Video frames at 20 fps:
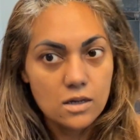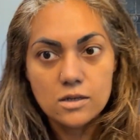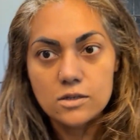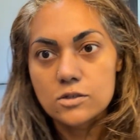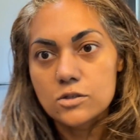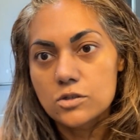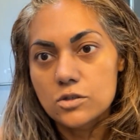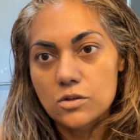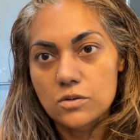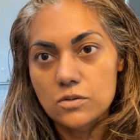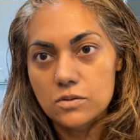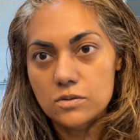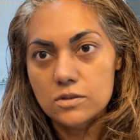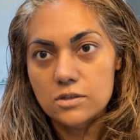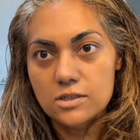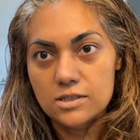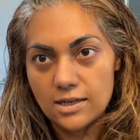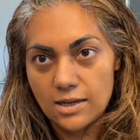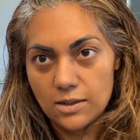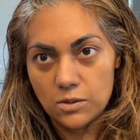So the
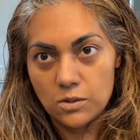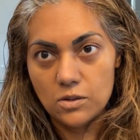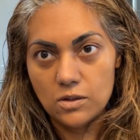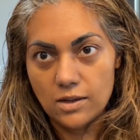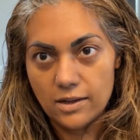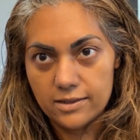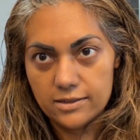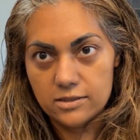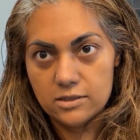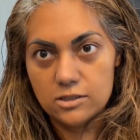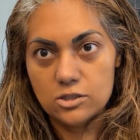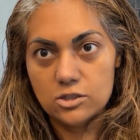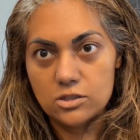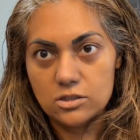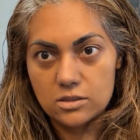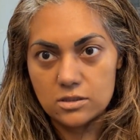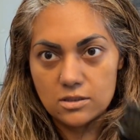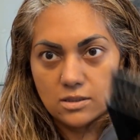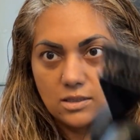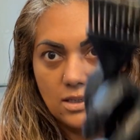towel, I
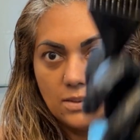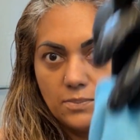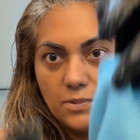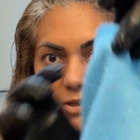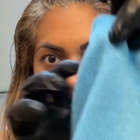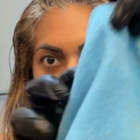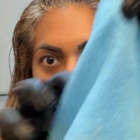just keep it